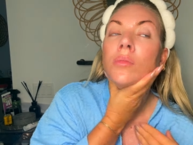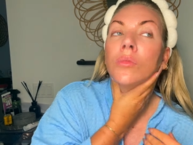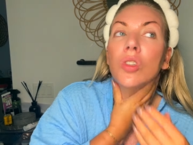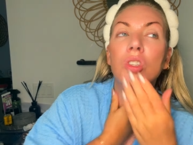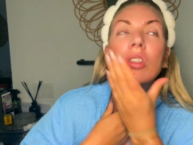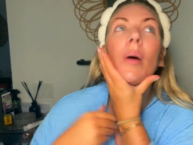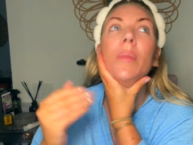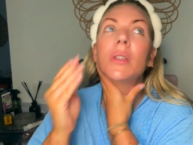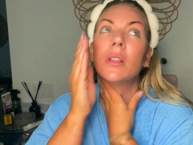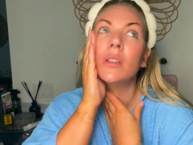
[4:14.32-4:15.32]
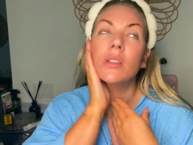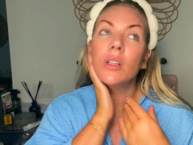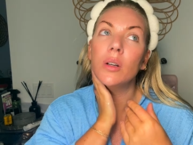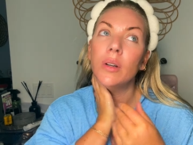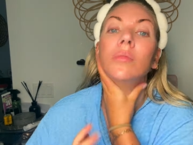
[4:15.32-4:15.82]
substance
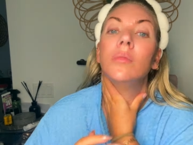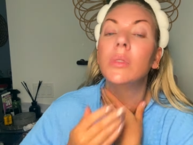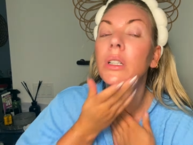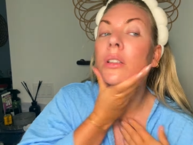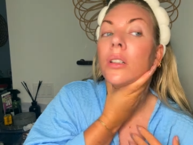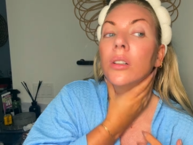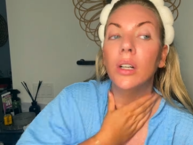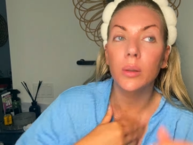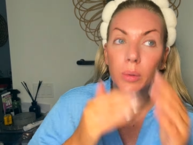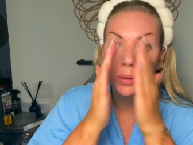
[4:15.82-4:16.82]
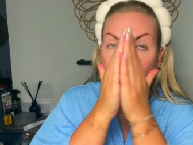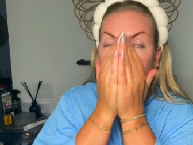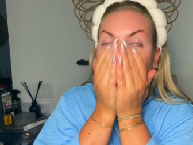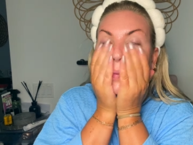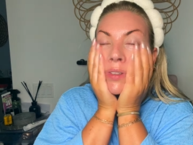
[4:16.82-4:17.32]
to it. It's incredible.
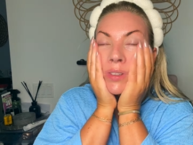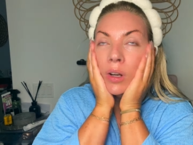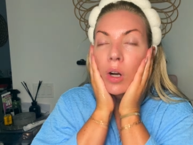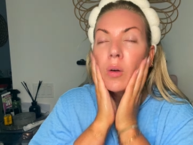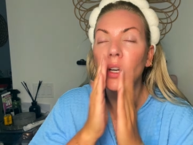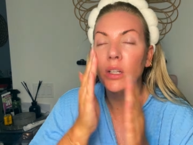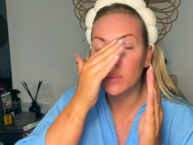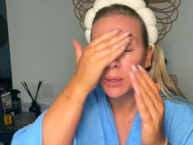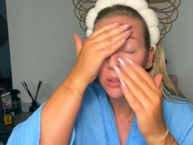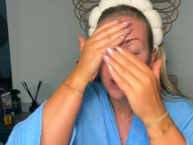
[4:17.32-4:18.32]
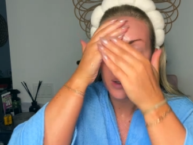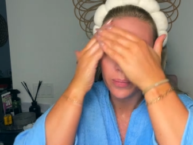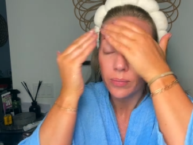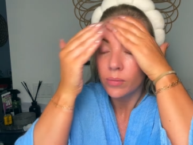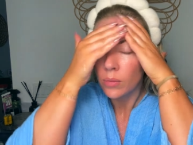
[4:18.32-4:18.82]
So, oh, I just messed up.
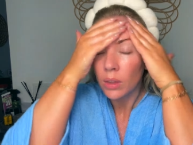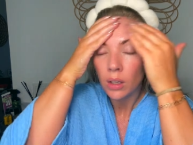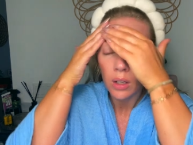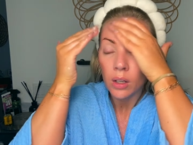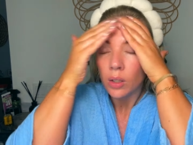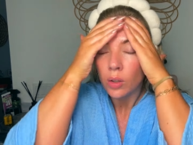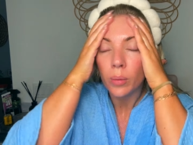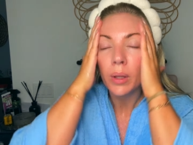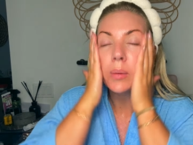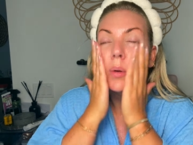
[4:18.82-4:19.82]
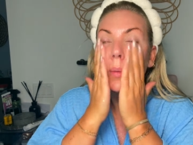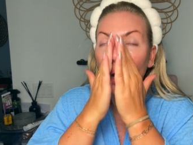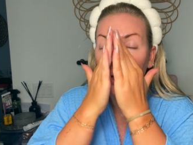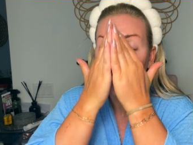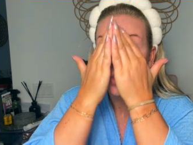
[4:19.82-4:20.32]
Normally I put my
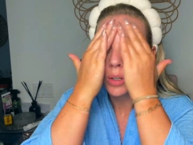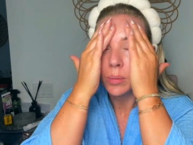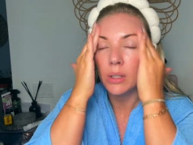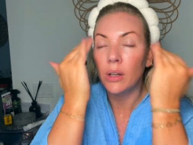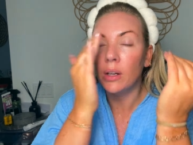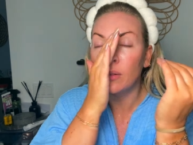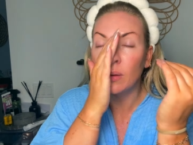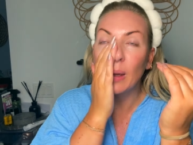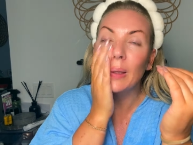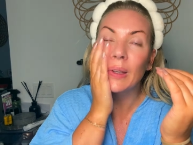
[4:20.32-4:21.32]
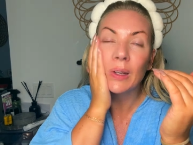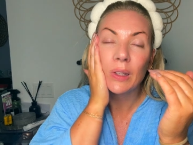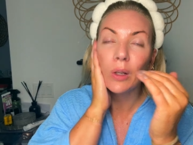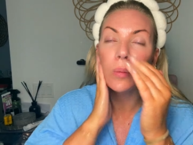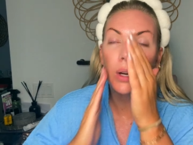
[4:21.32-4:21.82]
acne treatment down after the S K
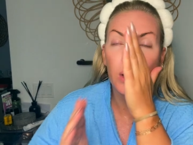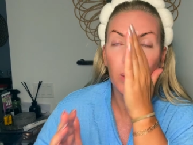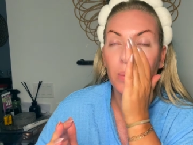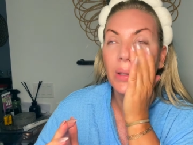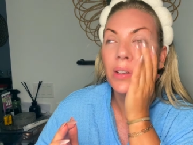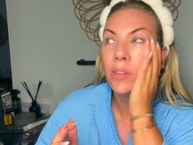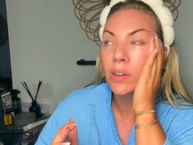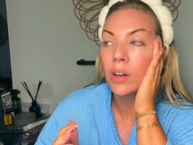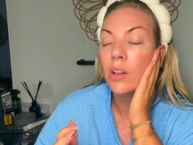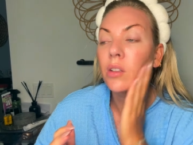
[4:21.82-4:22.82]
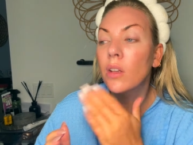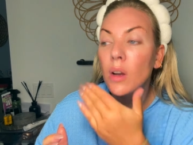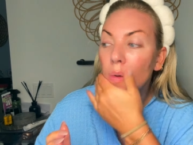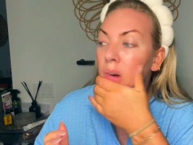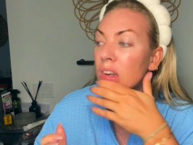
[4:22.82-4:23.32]
two, but I completely forgot.
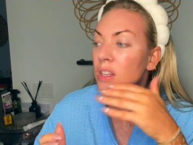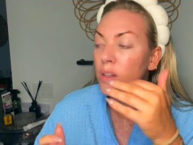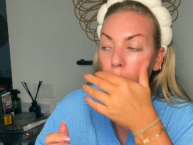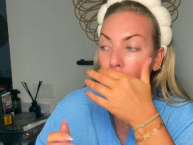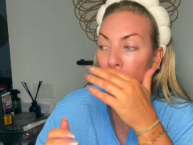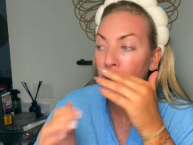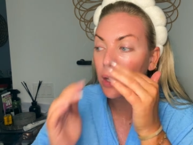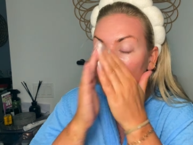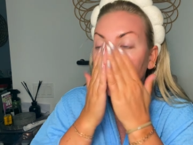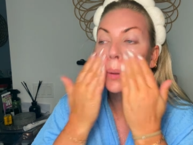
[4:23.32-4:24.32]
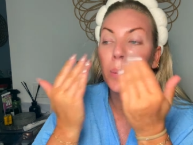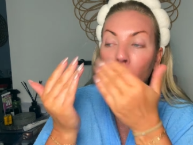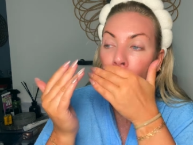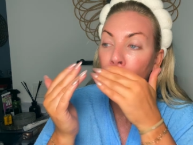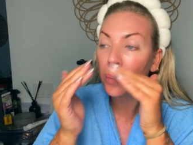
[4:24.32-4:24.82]
So we'll just do that next, but normally
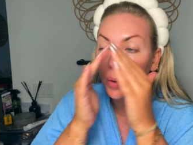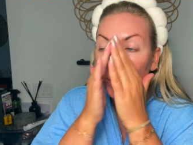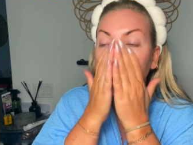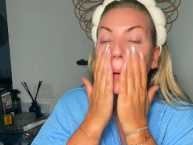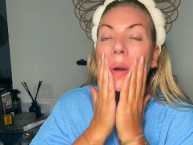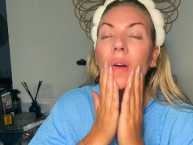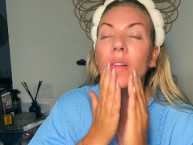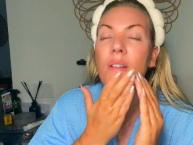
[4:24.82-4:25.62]
I would put that down